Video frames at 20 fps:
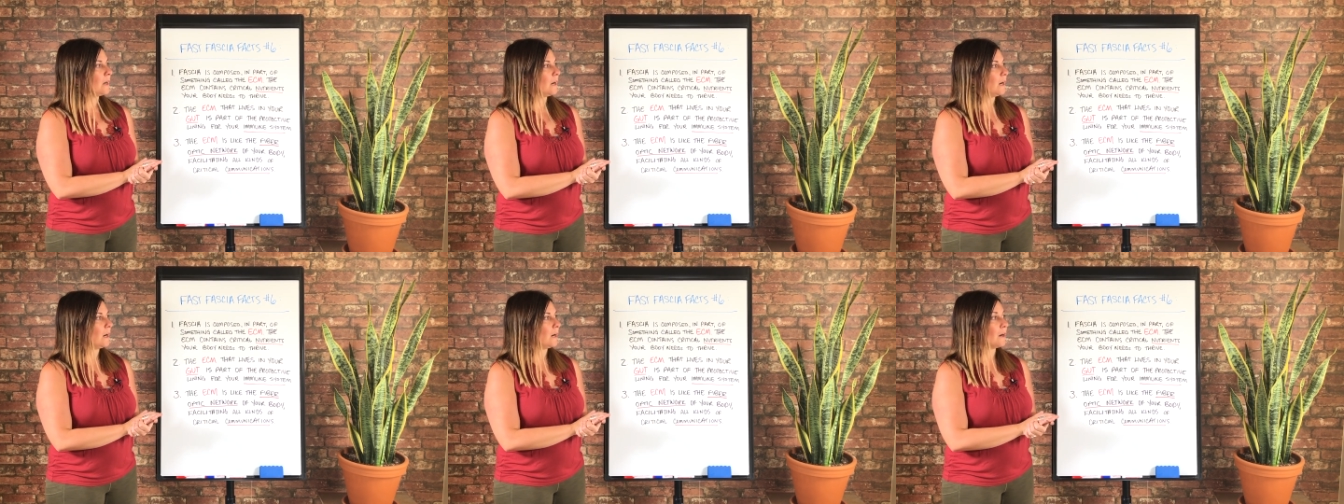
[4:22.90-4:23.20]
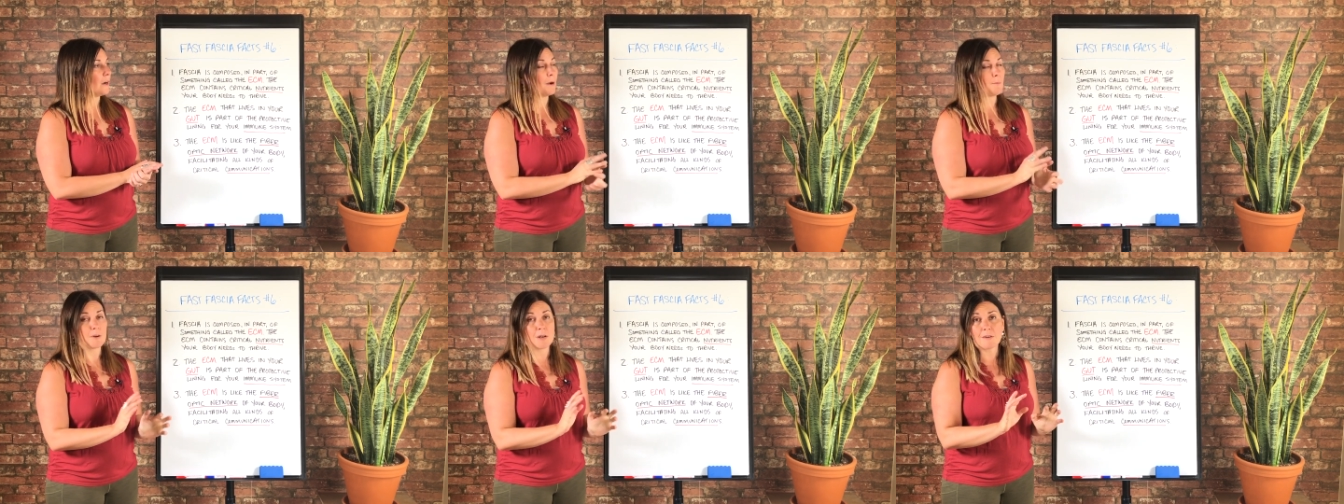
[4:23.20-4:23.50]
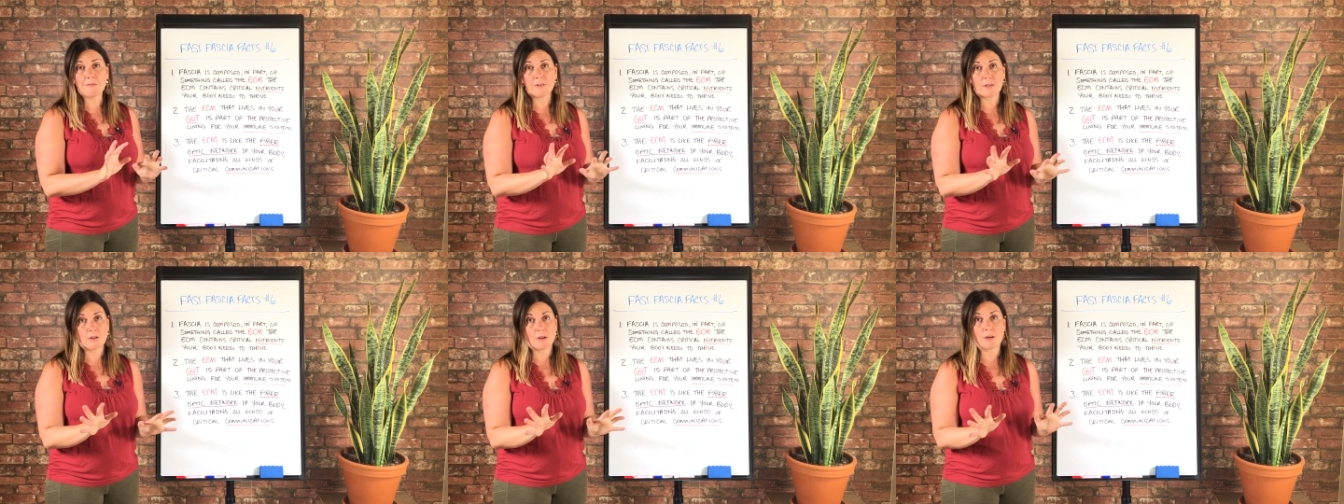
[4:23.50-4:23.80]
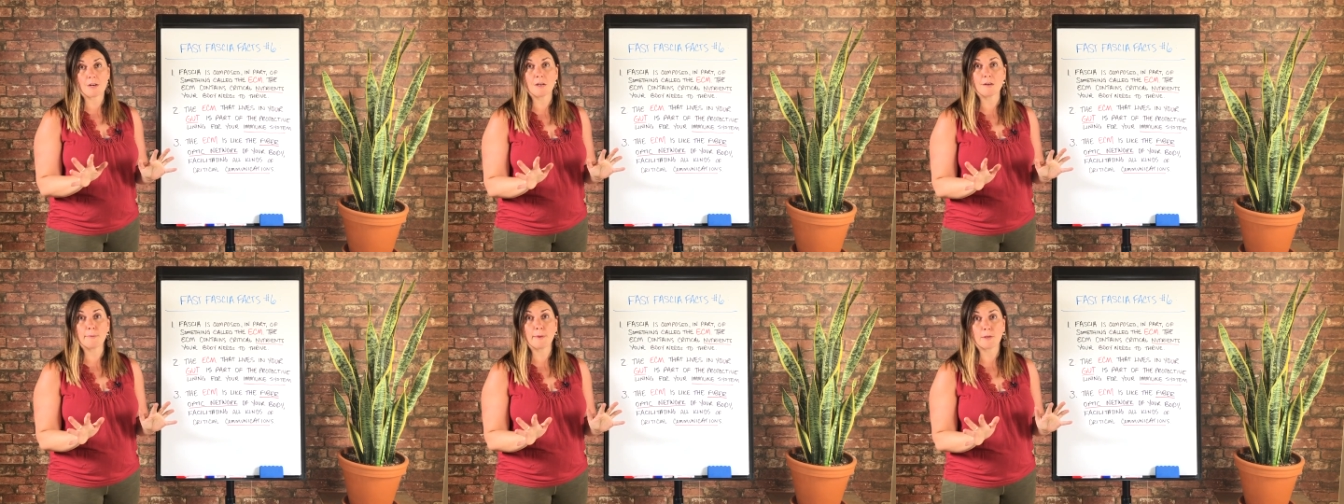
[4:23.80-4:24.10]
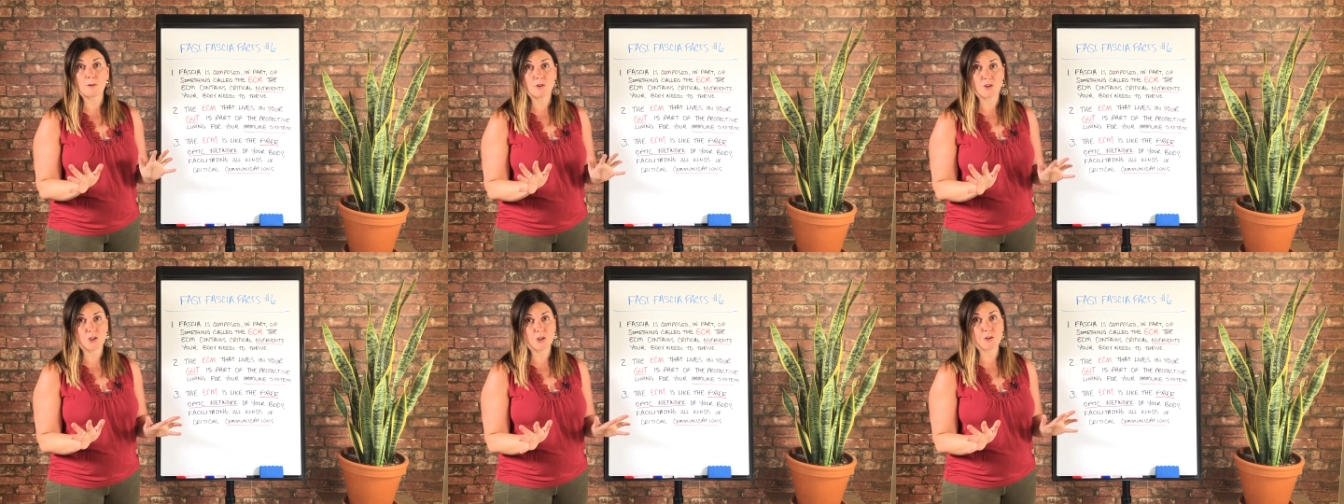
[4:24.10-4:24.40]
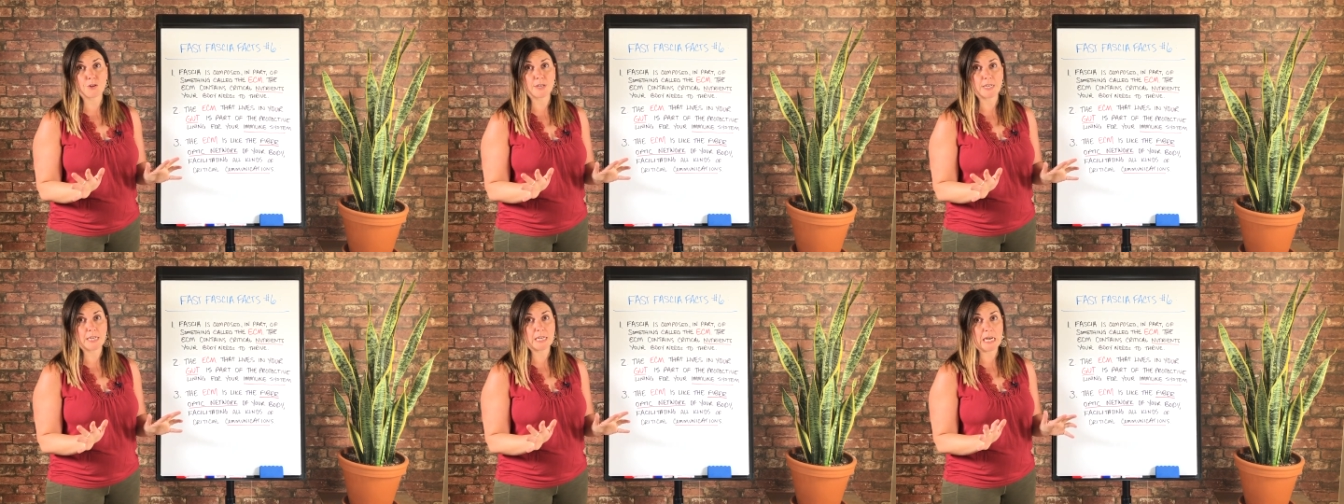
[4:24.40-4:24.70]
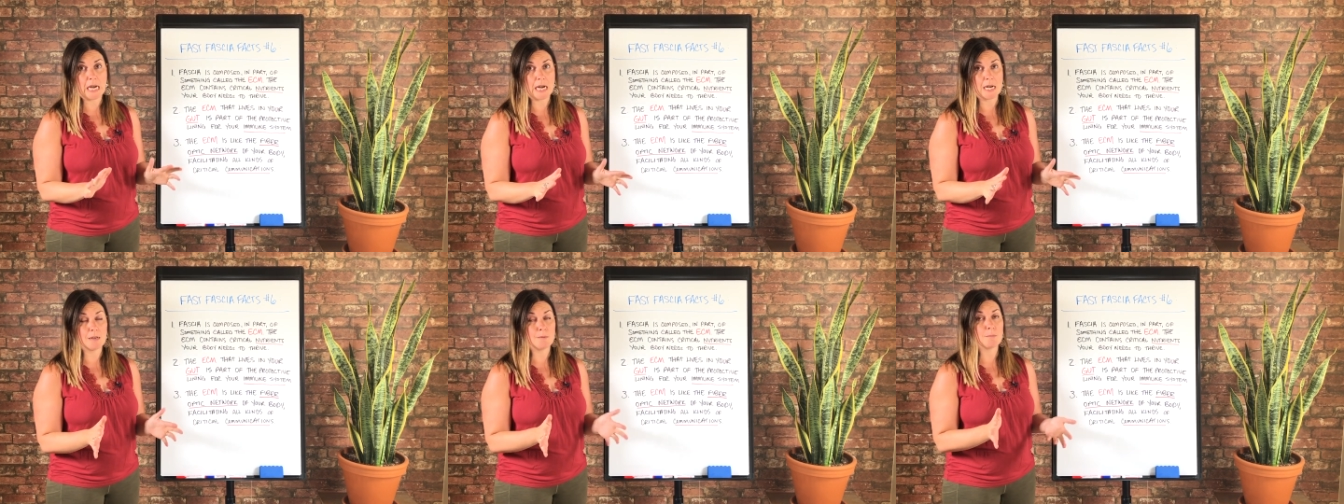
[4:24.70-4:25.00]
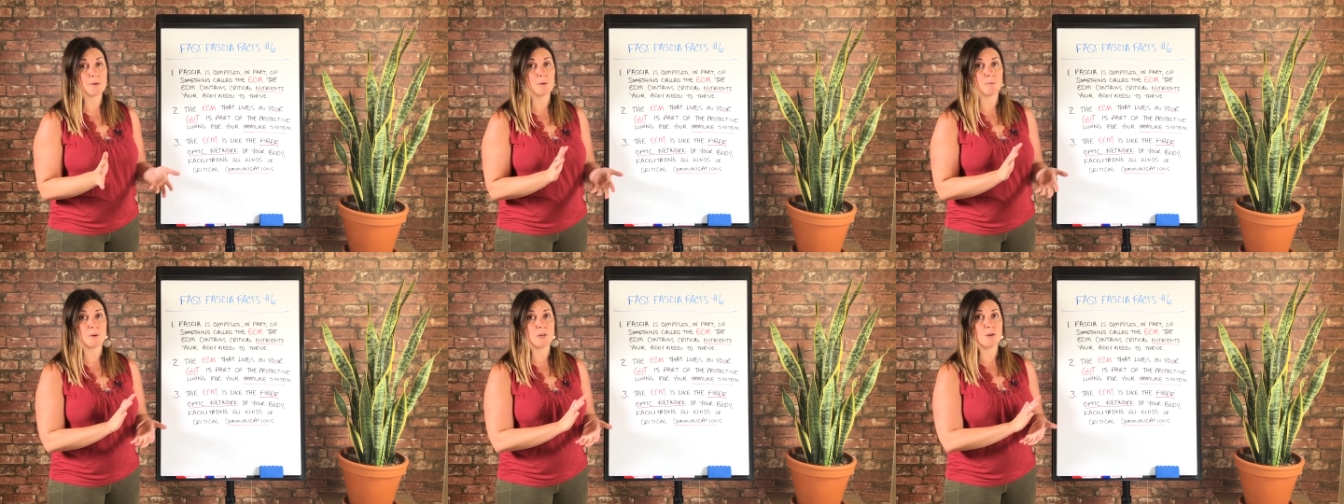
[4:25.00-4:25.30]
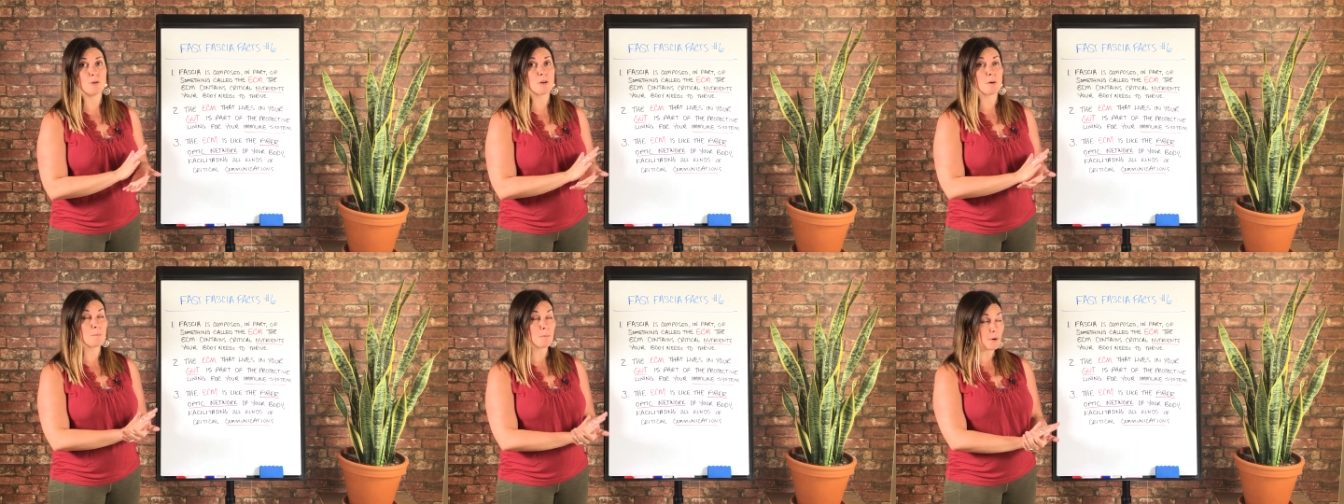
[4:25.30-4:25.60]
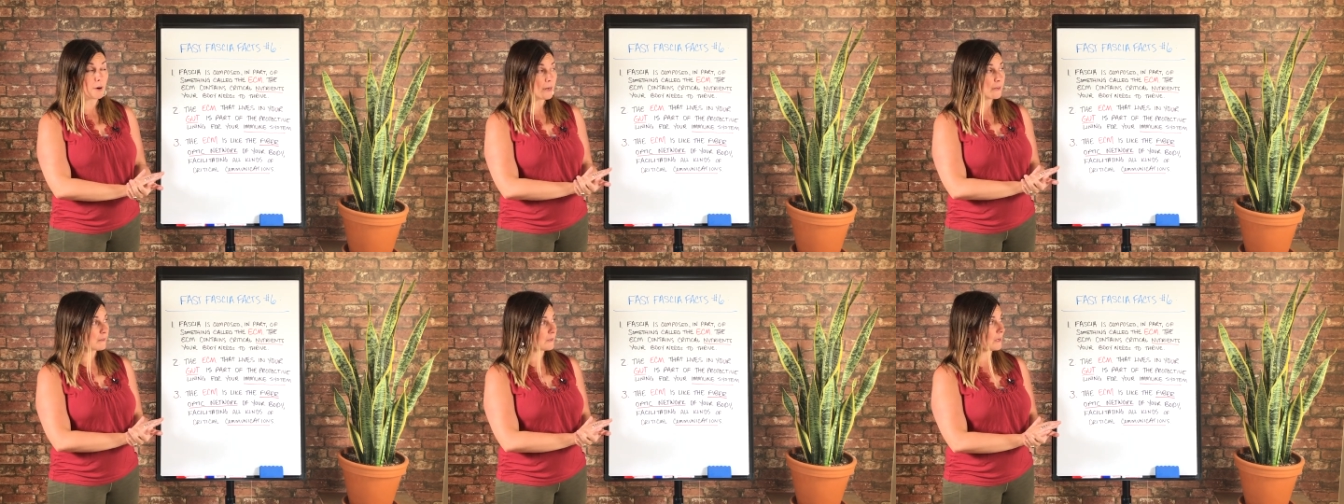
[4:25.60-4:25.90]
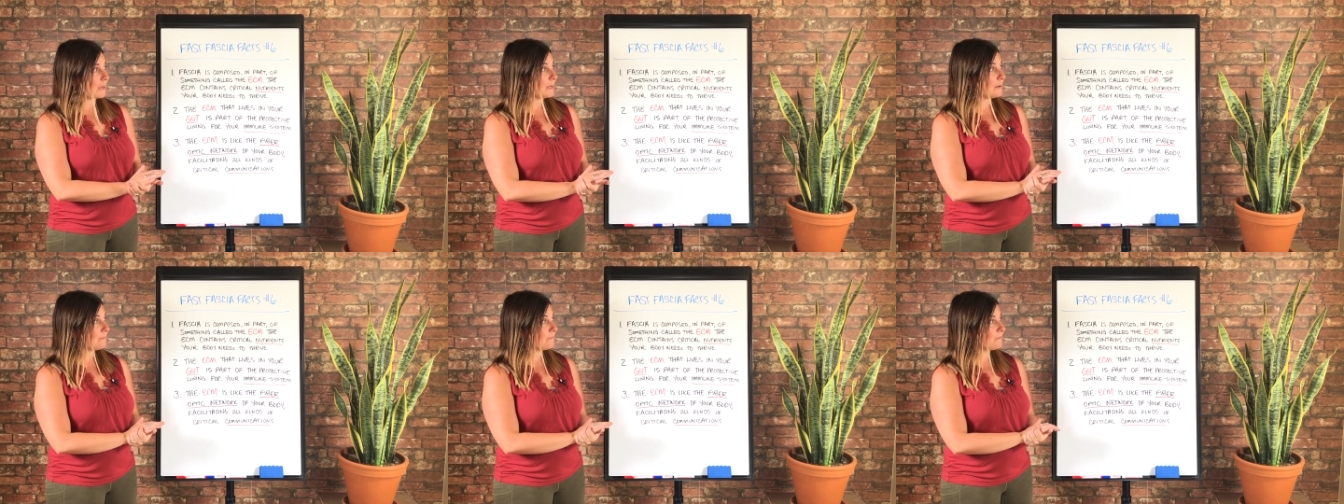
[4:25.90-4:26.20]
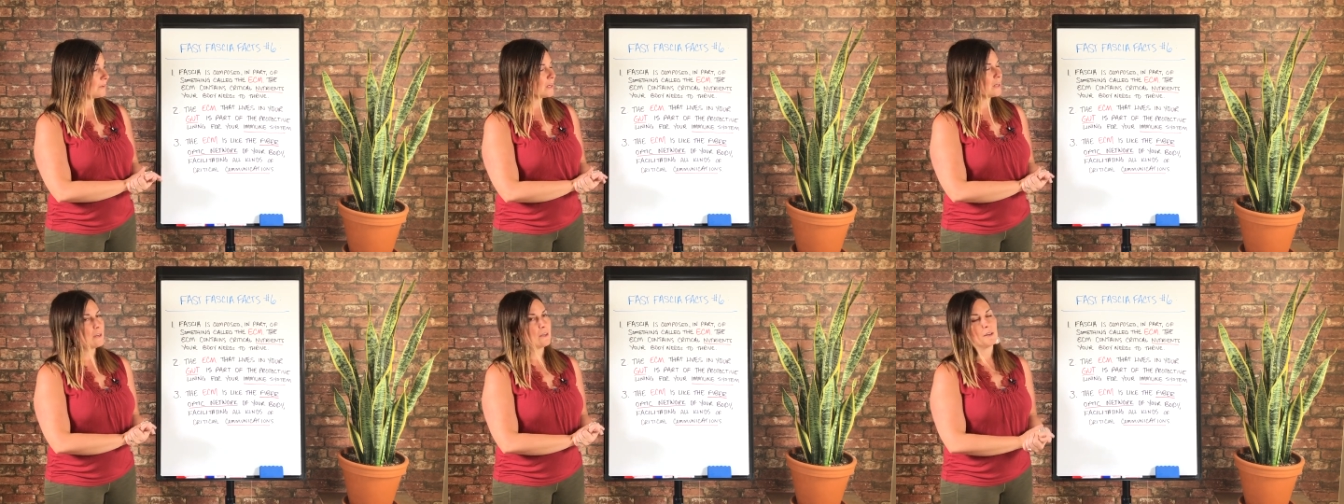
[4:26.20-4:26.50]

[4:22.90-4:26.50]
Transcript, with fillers: uh, I'm not even talking about shearing yet, but when you compress it,